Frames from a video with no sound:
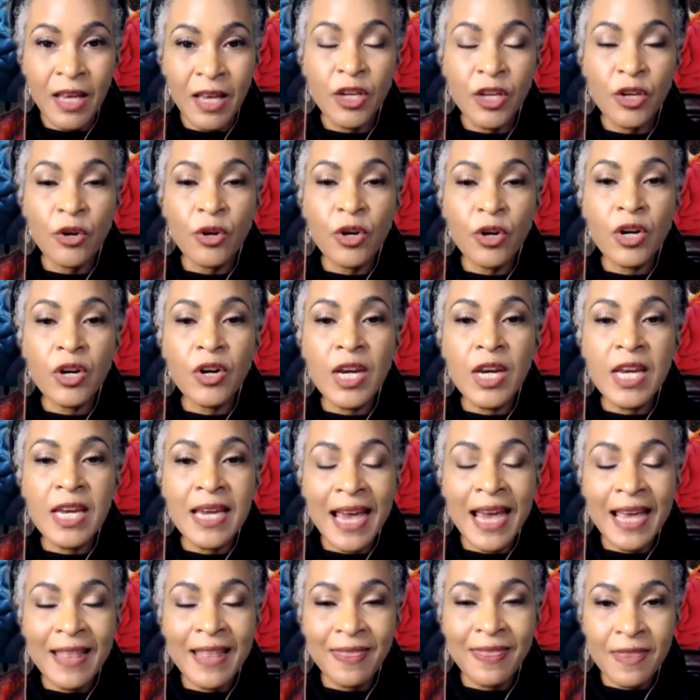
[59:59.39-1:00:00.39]
You
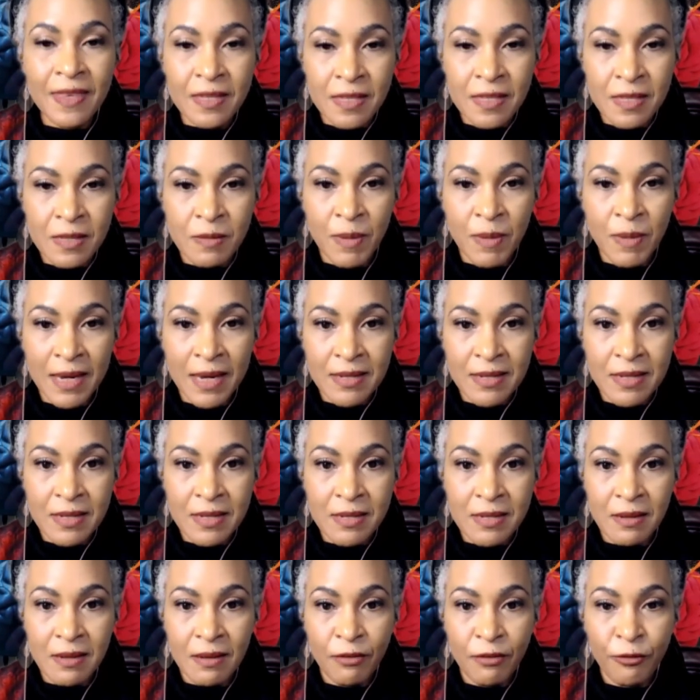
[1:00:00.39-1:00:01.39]
create the
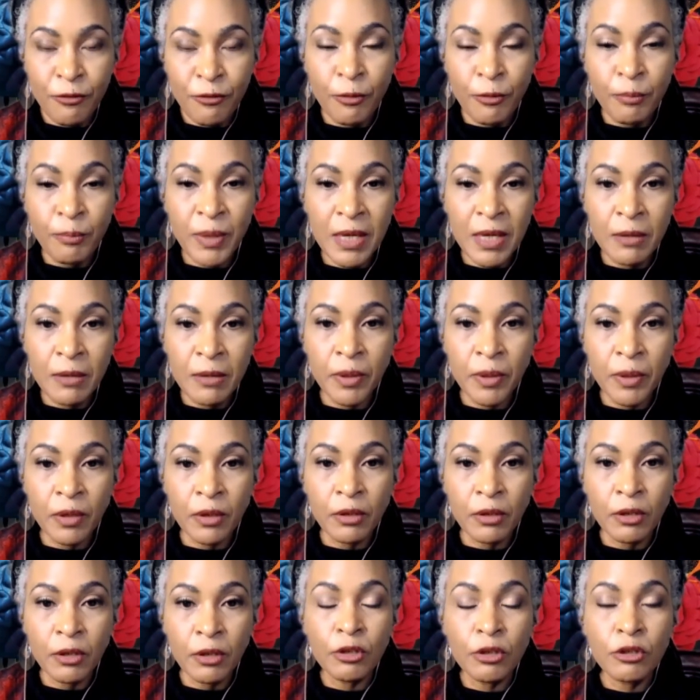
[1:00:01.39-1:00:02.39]
space for
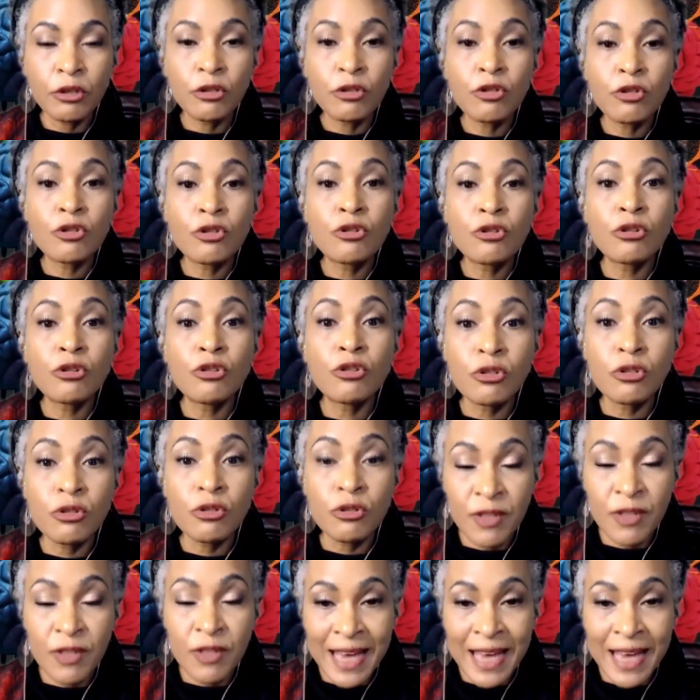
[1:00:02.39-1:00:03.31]
people to do